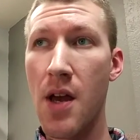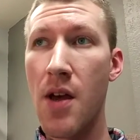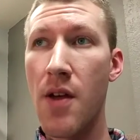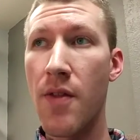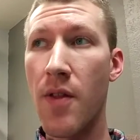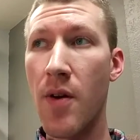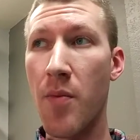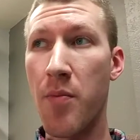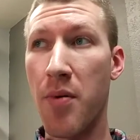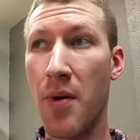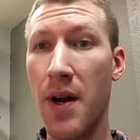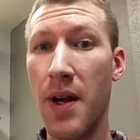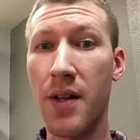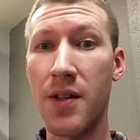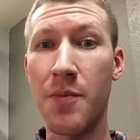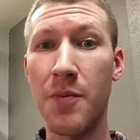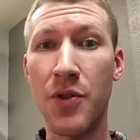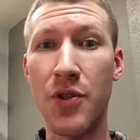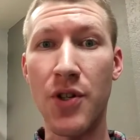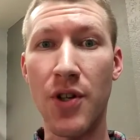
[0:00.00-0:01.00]
their brain
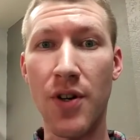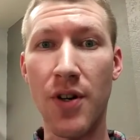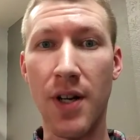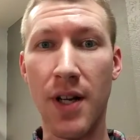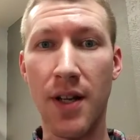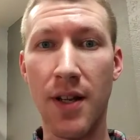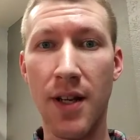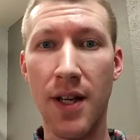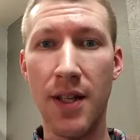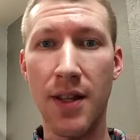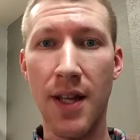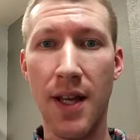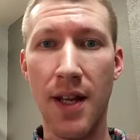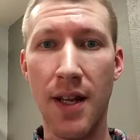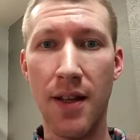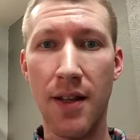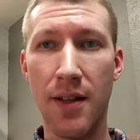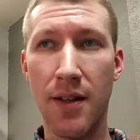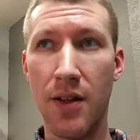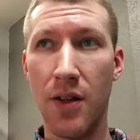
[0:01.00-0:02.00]
is maturing at
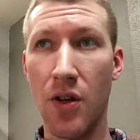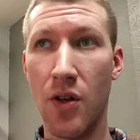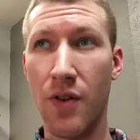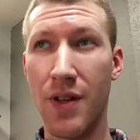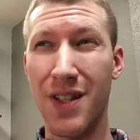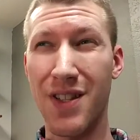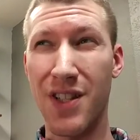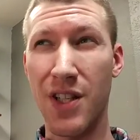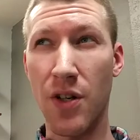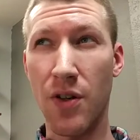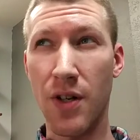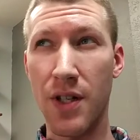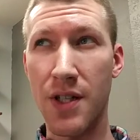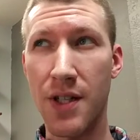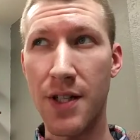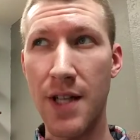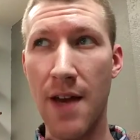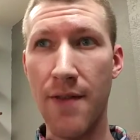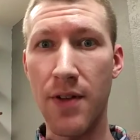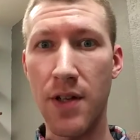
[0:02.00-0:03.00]
that, the 0 to
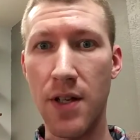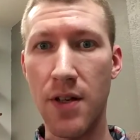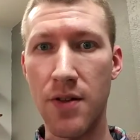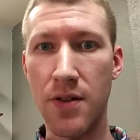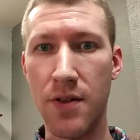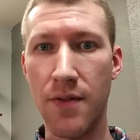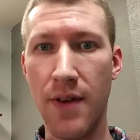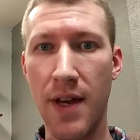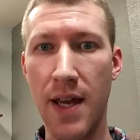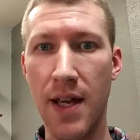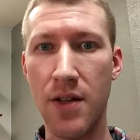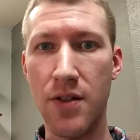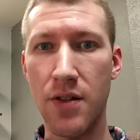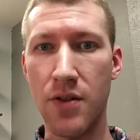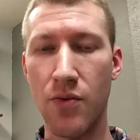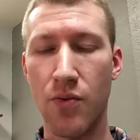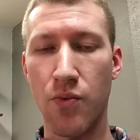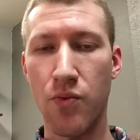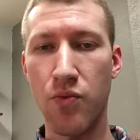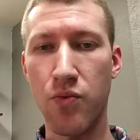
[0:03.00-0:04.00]
7 years of age
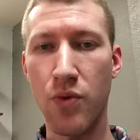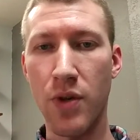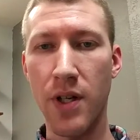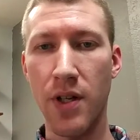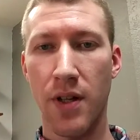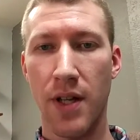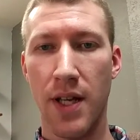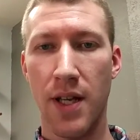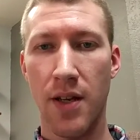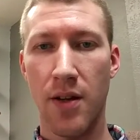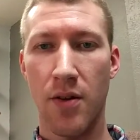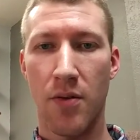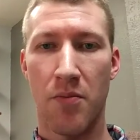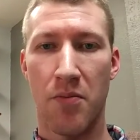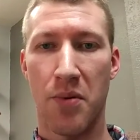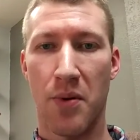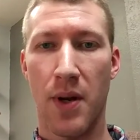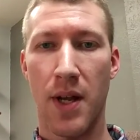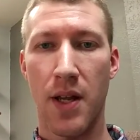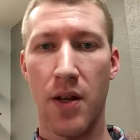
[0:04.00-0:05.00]
is really
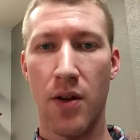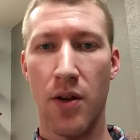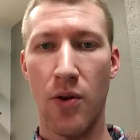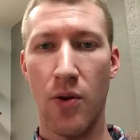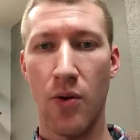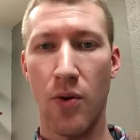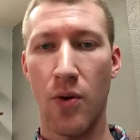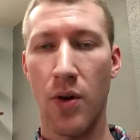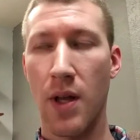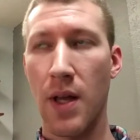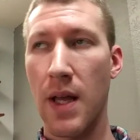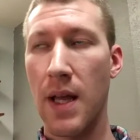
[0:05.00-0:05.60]
brand new.